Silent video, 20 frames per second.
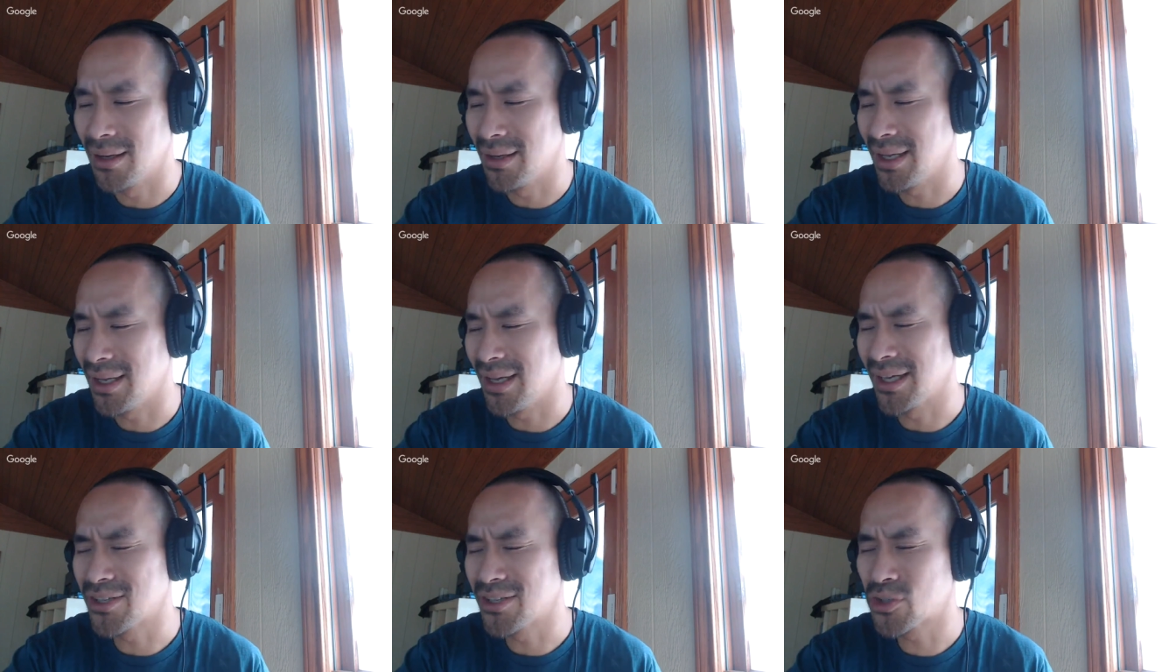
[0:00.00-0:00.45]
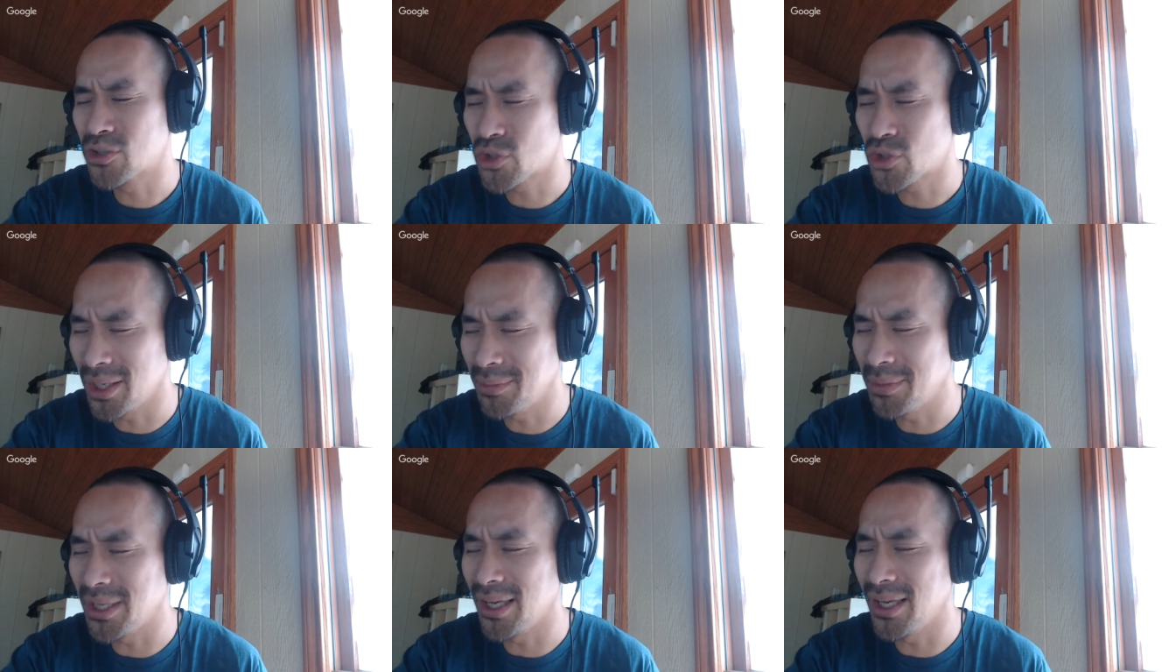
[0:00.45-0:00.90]

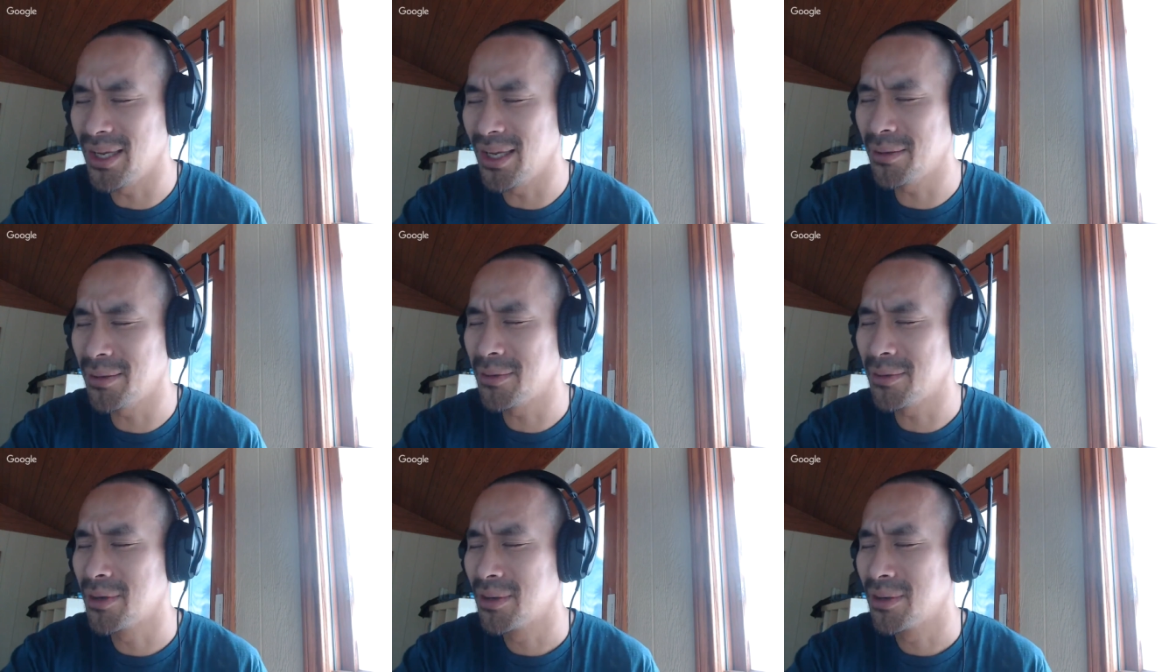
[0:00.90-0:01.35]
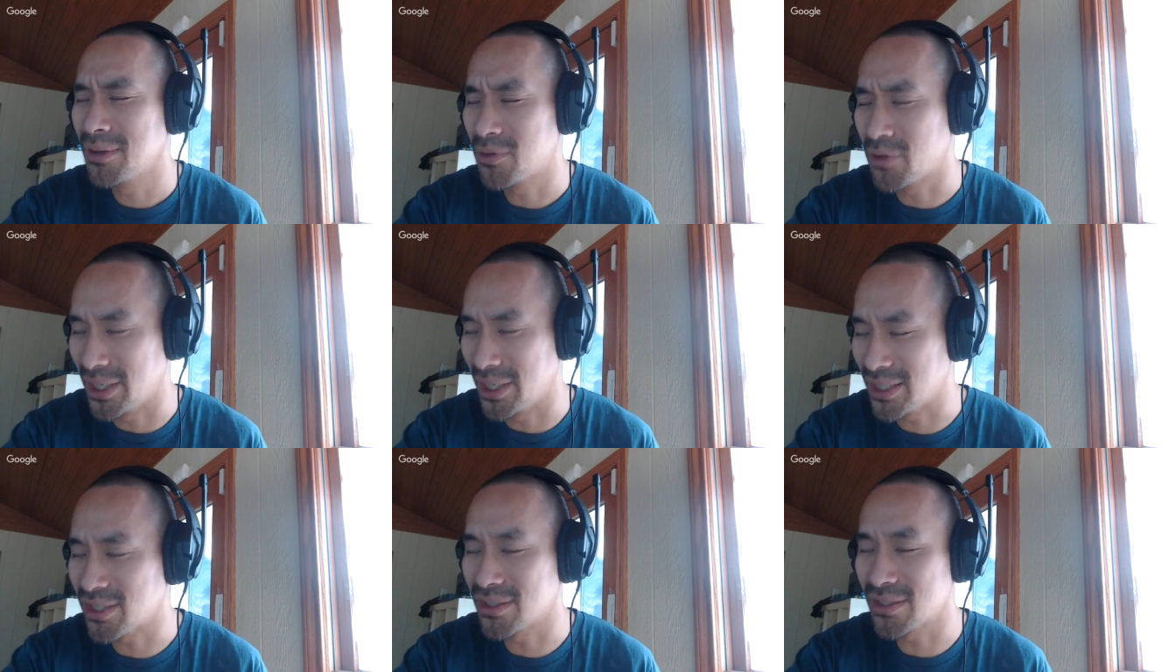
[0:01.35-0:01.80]
Extremely
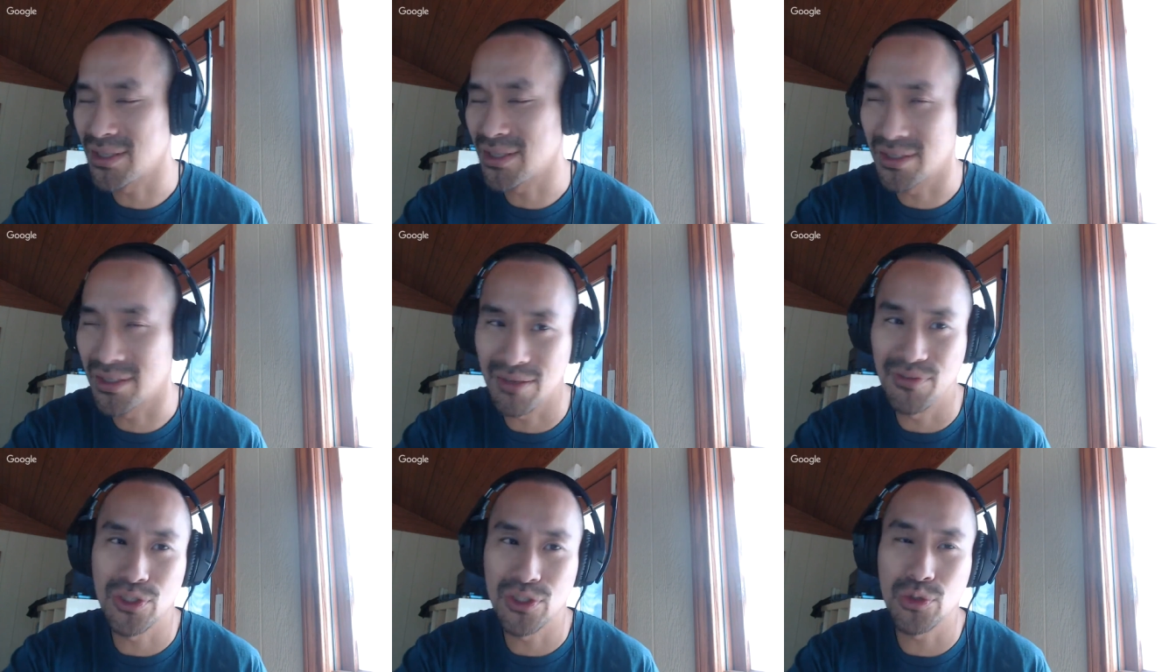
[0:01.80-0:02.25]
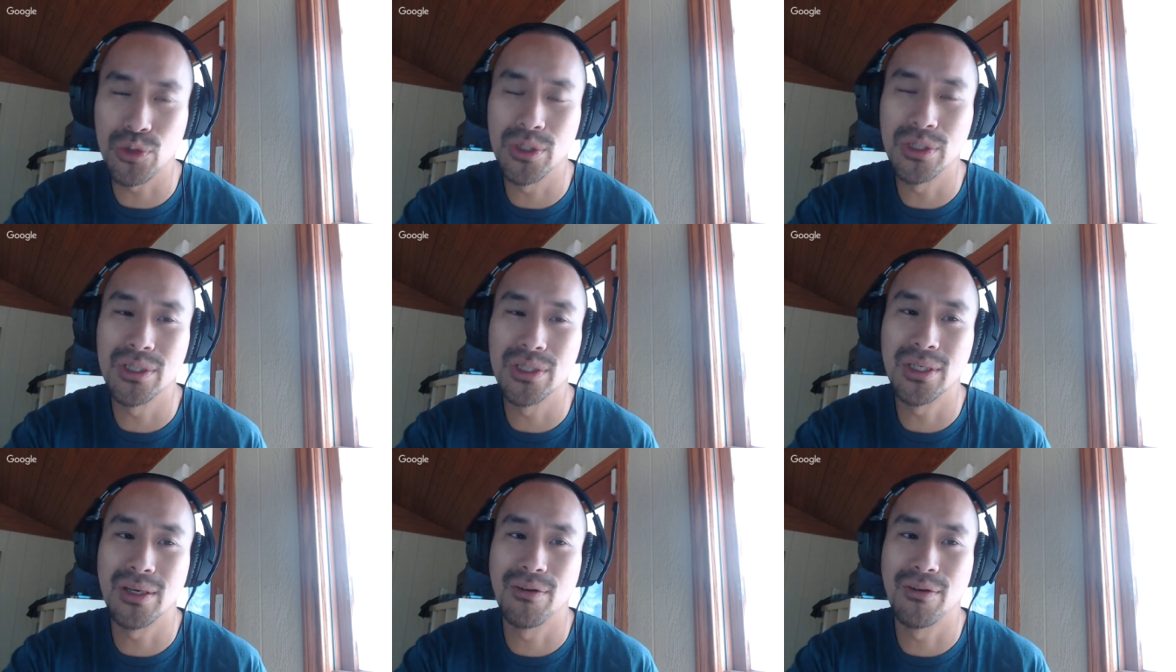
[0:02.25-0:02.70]
gracious
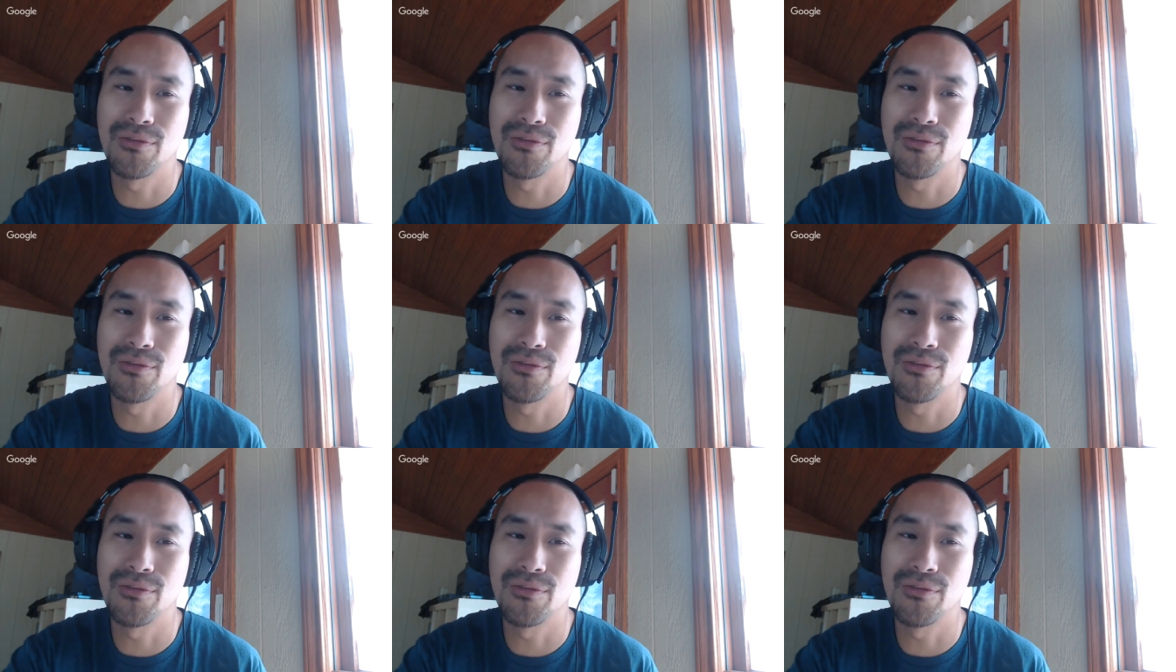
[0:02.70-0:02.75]
individual.